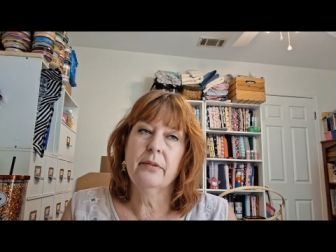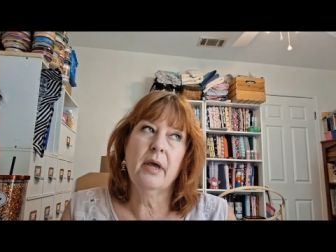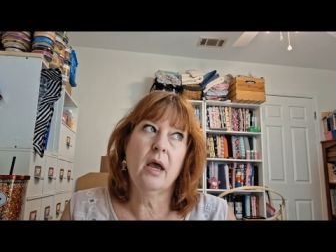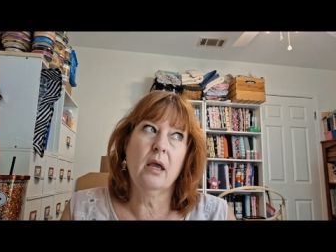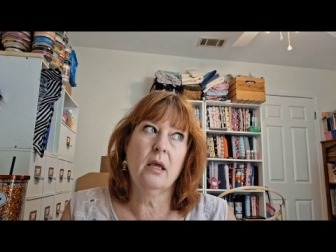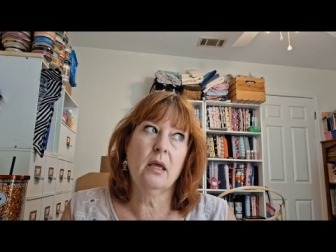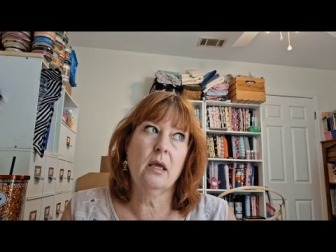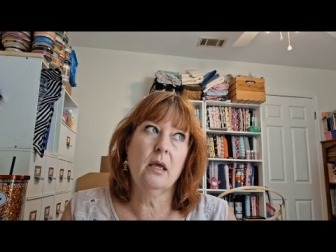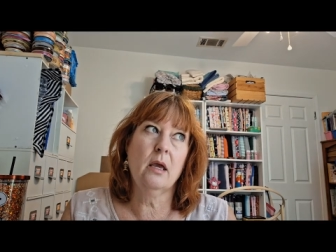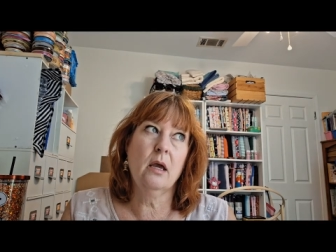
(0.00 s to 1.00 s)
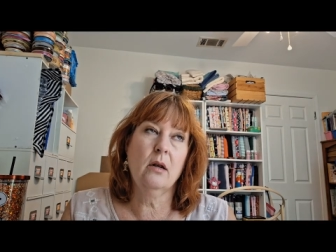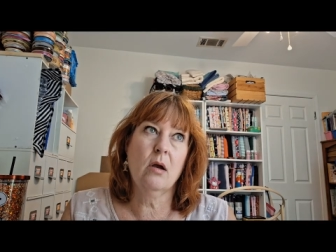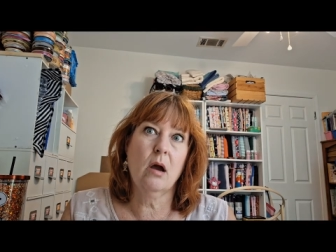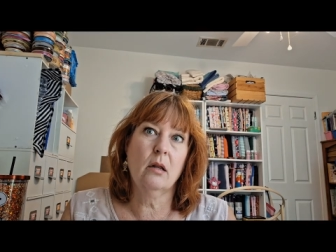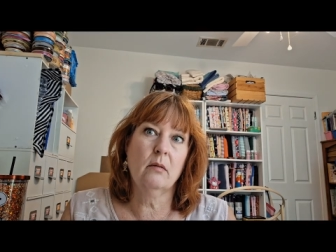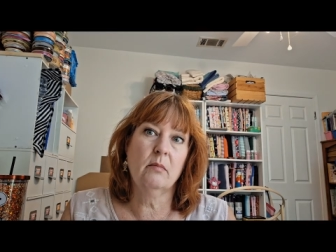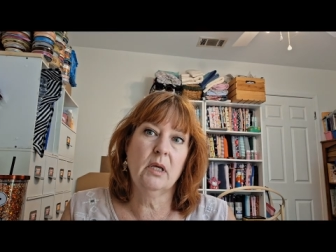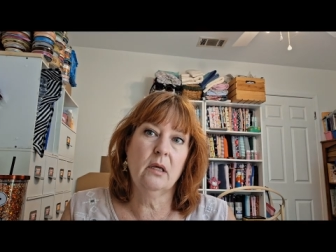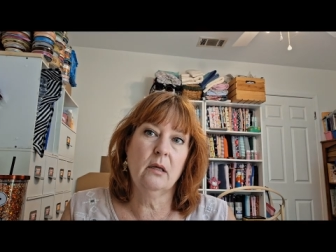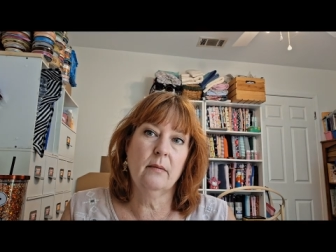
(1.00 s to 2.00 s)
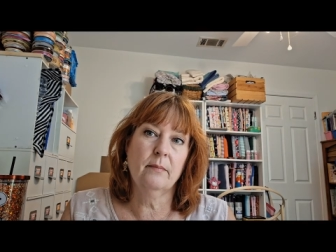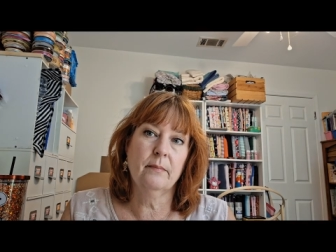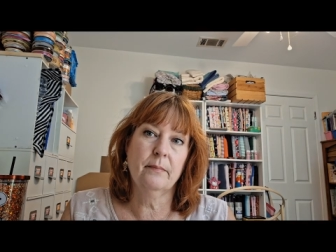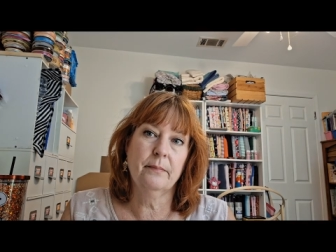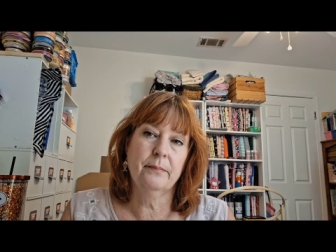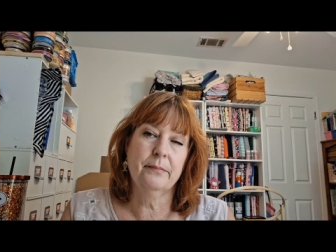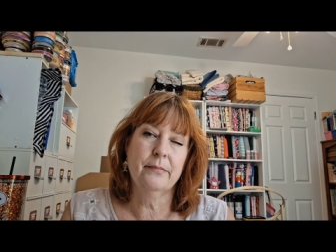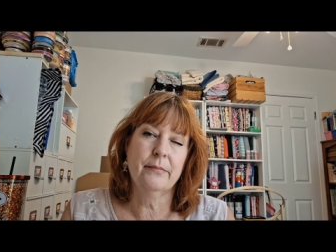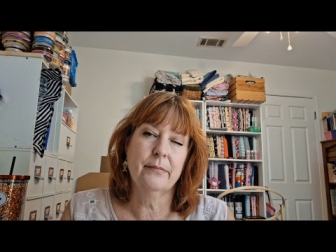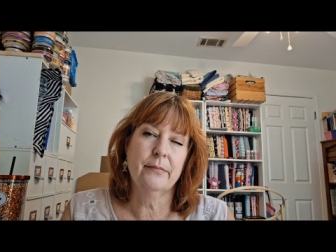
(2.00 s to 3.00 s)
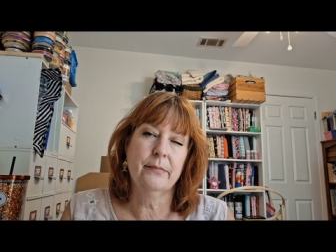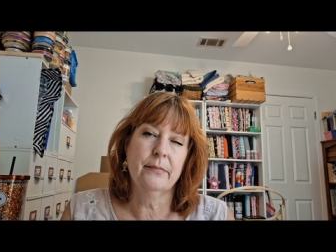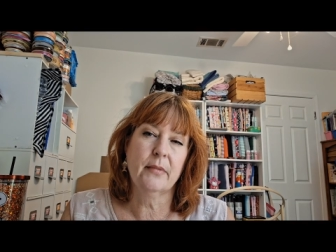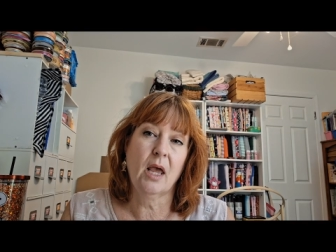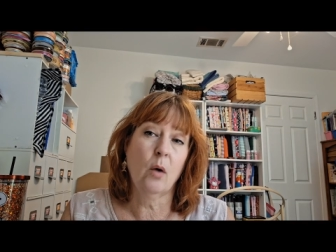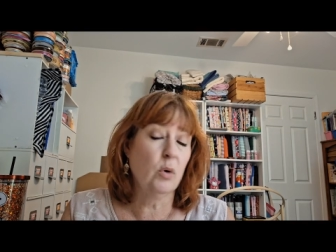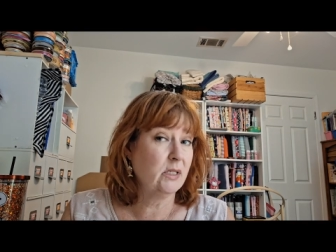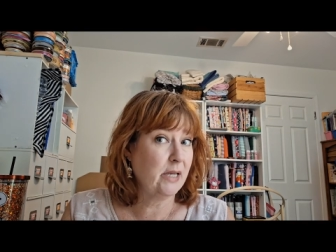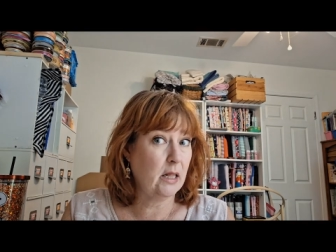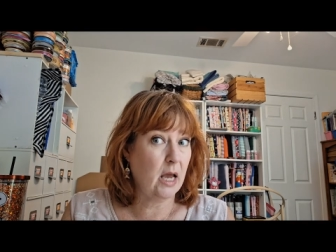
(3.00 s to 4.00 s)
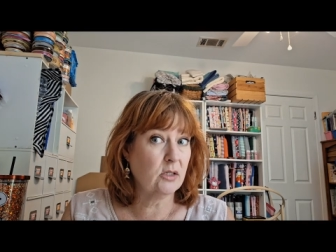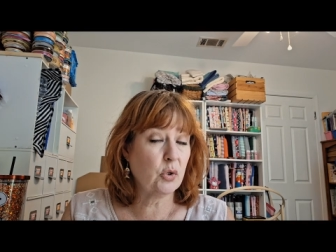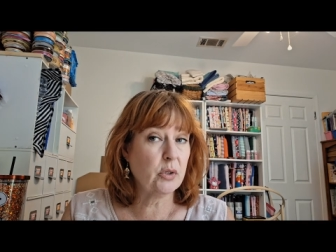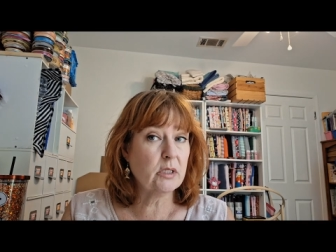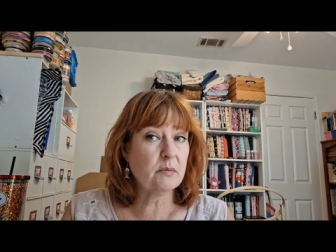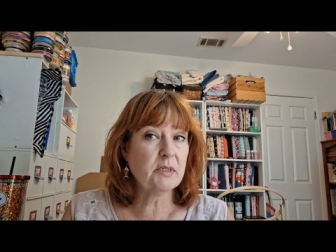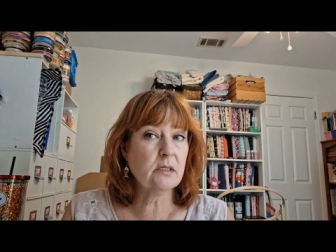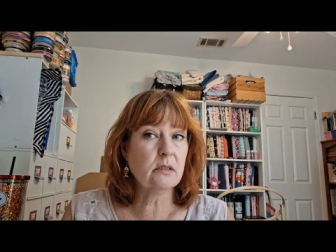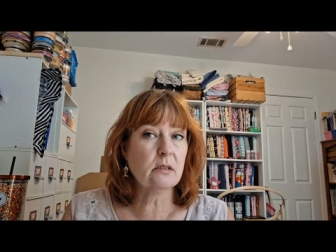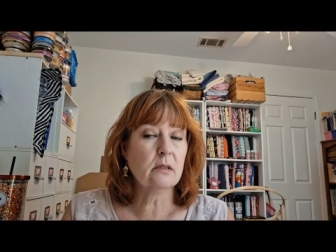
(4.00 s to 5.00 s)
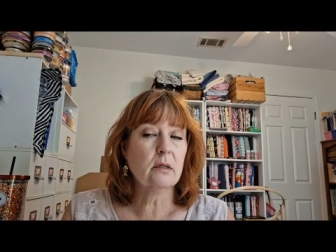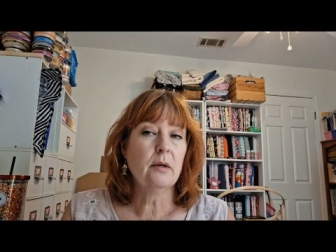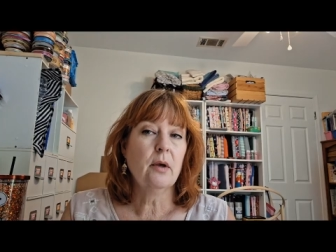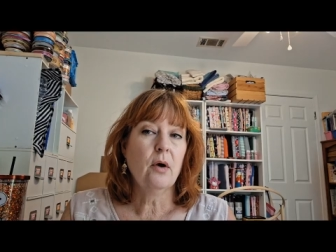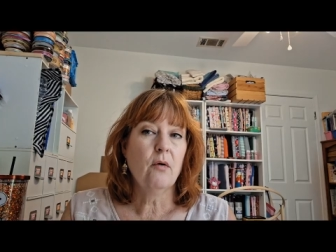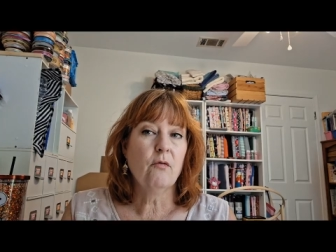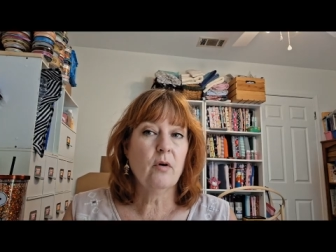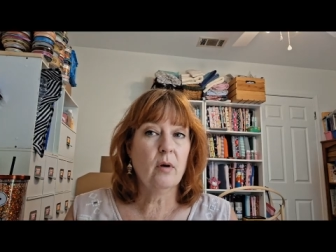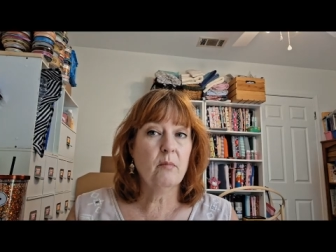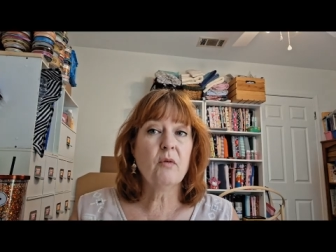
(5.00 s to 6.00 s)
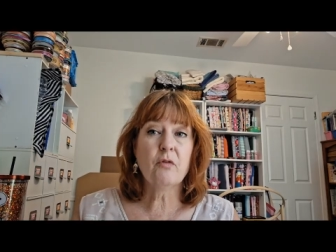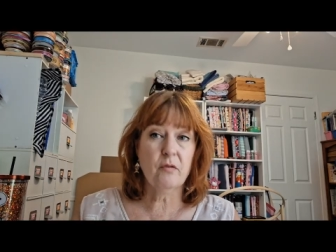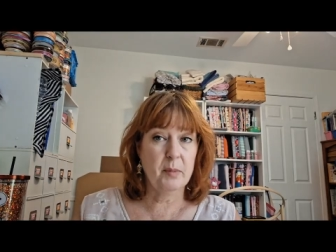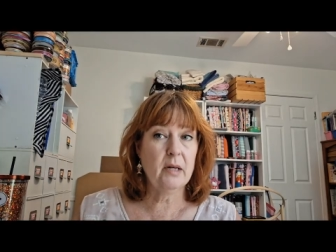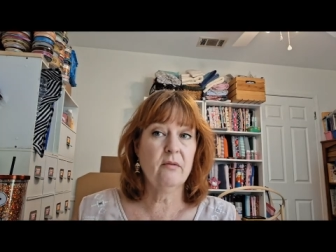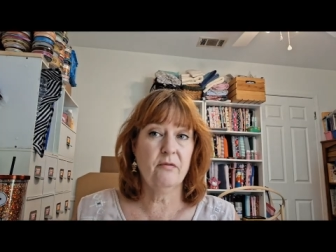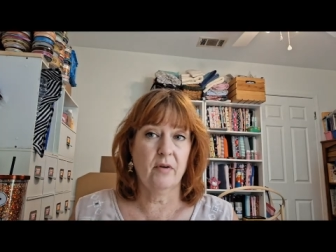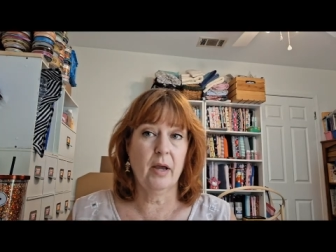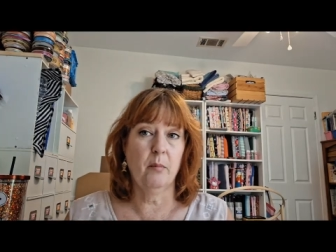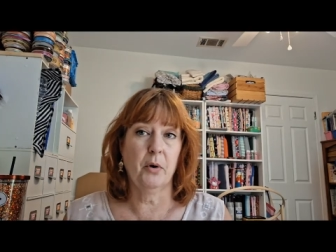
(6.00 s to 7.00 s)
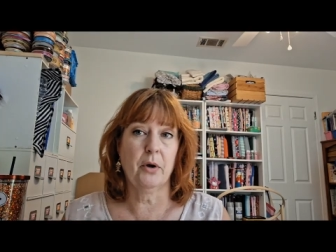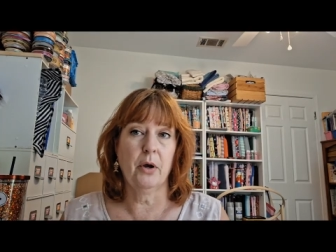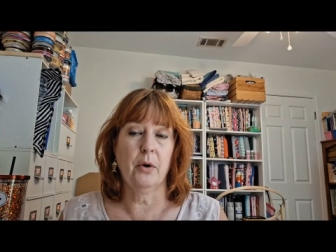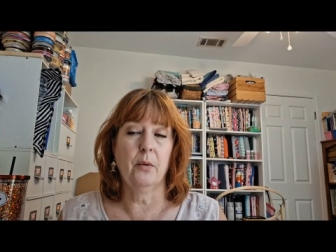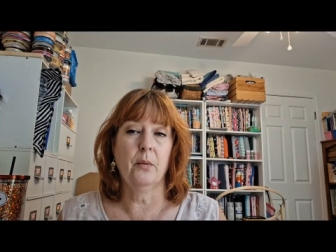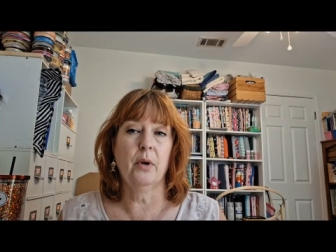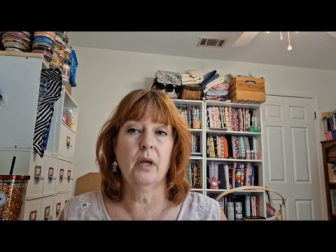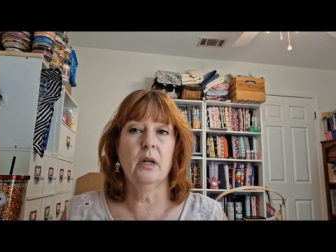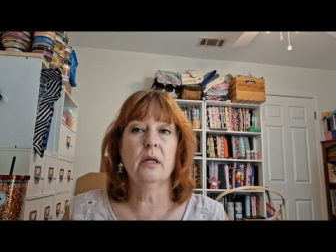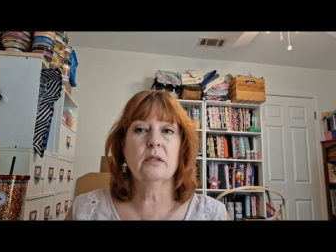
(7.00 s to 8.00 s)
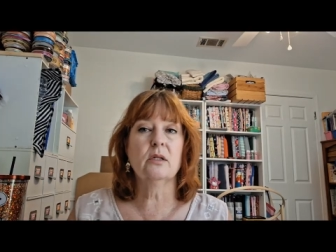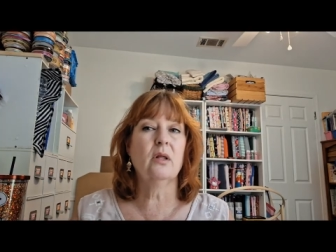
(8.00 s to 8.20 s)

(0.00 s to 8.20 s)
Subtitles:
that he had gotten me, I want to say last Christmas, from Forbidden Fiber Co. And it